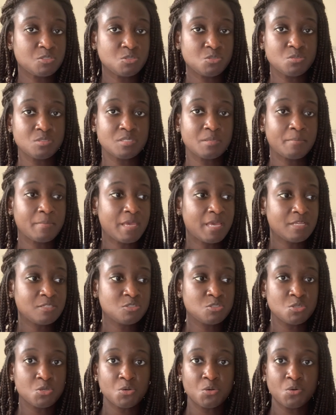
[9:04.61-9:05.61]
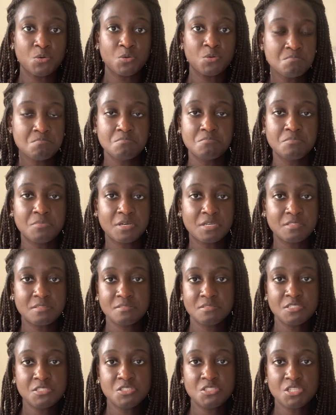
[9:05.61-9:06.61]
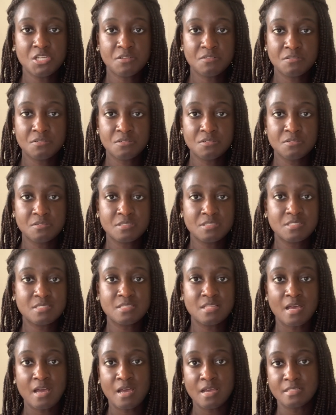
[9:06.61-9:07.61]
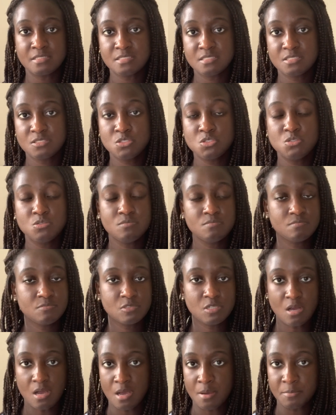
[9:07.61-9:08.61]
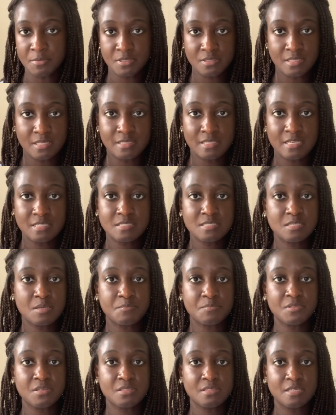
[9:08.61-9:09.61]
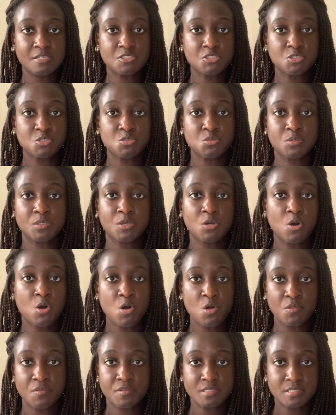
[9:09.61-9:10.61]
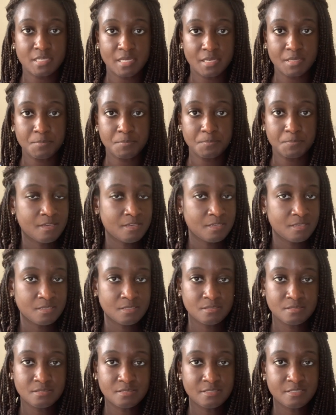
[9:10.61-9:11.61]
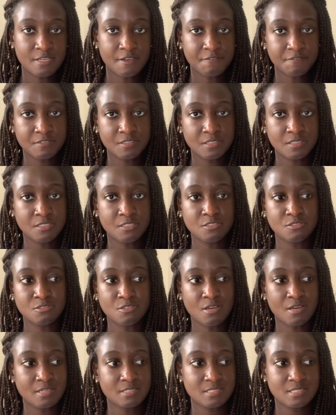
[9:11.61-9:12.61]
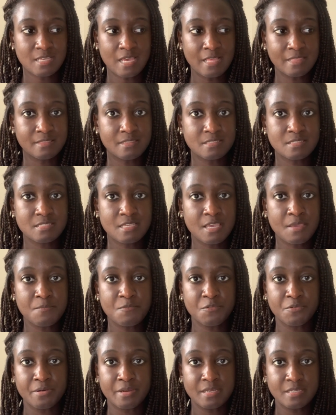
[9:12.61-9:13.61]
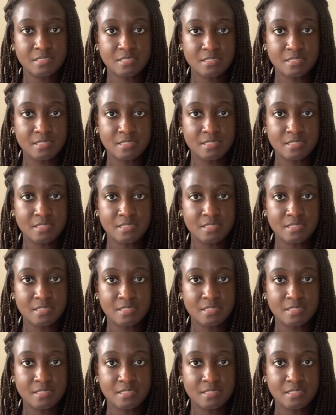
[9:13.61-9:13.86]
do some endo, but in general, it's not common that that's something that you're doing all the time. And definitely not at the same rate